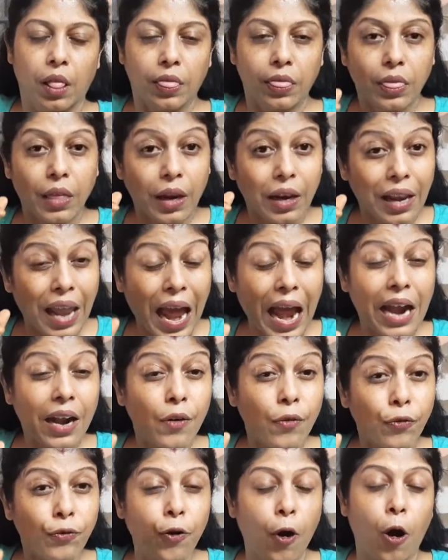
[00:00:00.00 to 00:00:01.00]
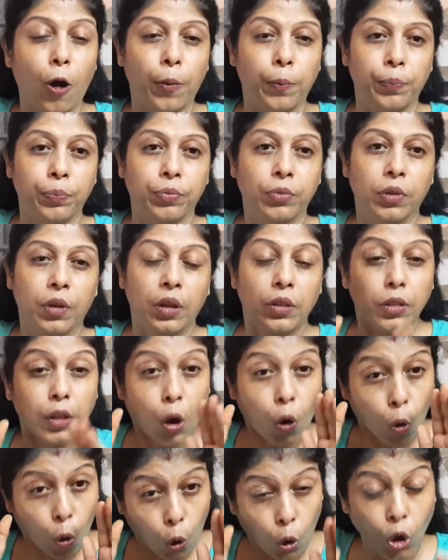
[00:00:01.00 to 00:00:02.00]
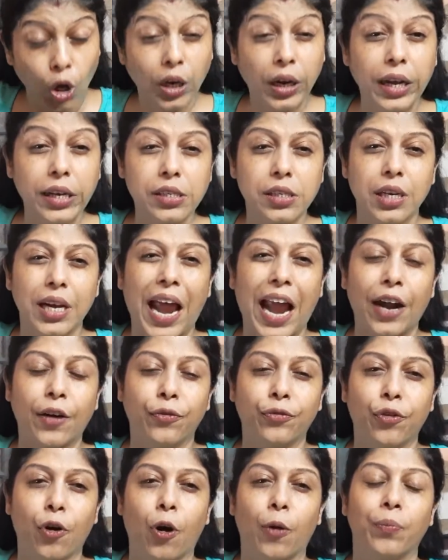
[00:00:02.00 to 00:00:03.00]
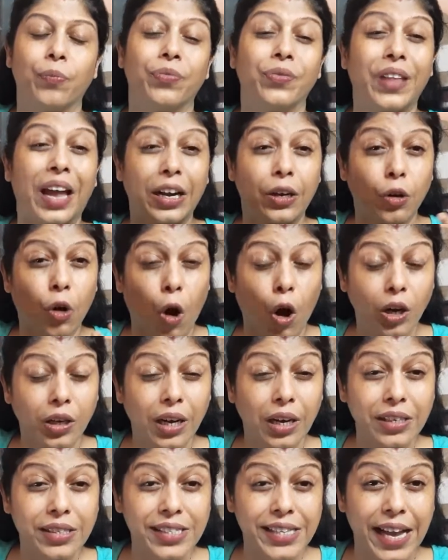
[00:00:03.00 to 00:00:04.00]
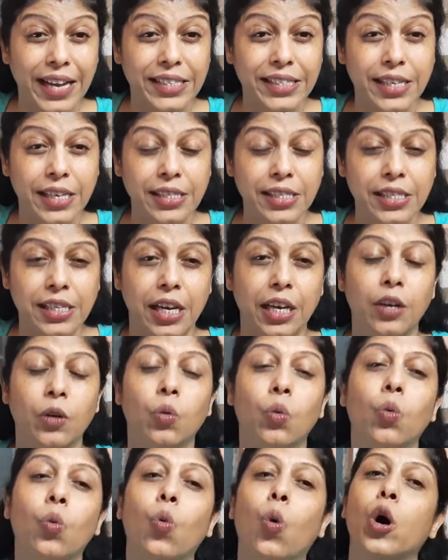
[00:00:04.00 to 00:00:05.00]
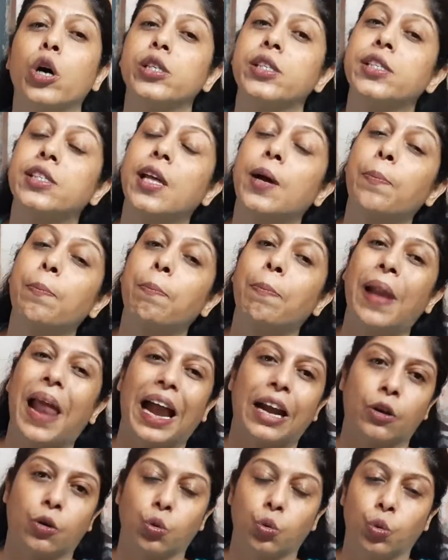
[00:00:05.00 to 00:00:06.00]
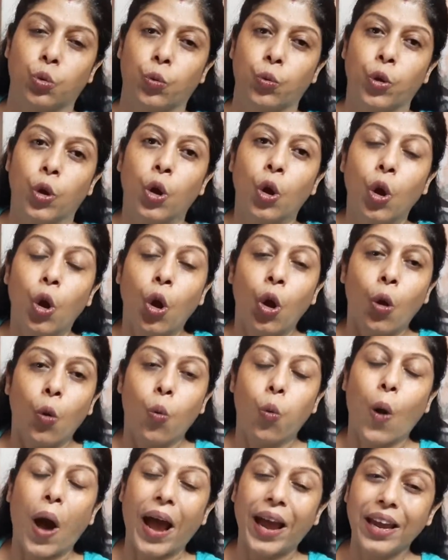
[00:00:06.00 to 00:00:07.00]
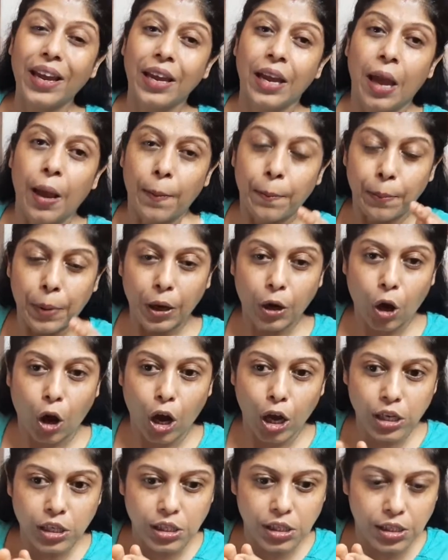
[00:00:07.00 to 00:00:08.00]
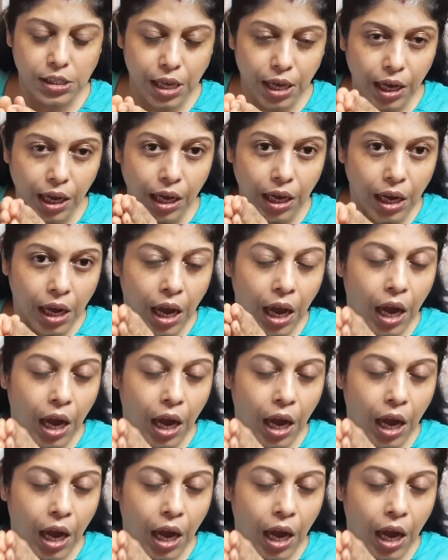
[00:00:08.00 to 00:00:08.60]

the landform, the oldest landform that got its existence was the plateau. Why? Because the